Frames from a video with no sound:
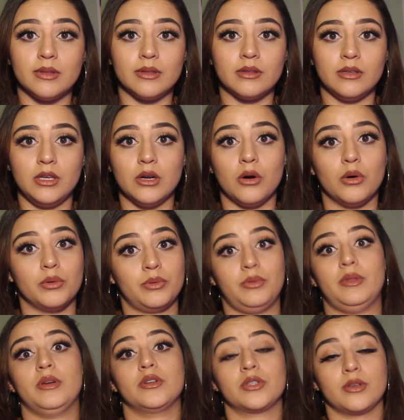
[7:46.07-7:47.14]
you know,
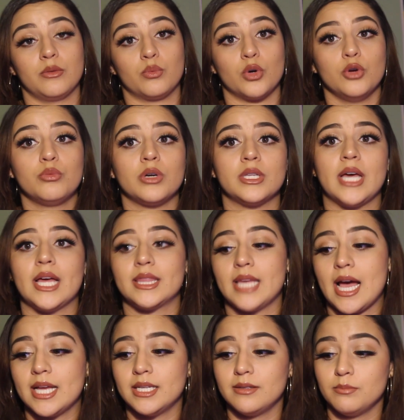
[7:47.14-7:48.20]
there's a rumor that
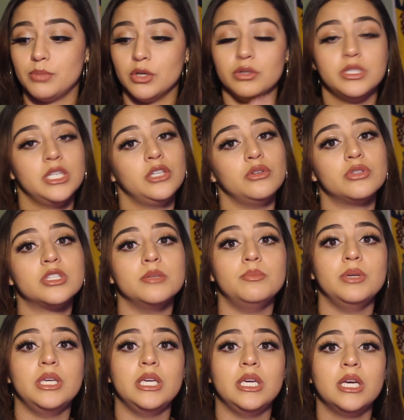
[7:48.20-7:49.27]
that building used to
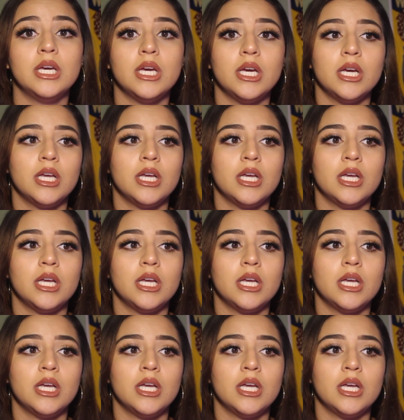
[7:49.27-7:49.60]
be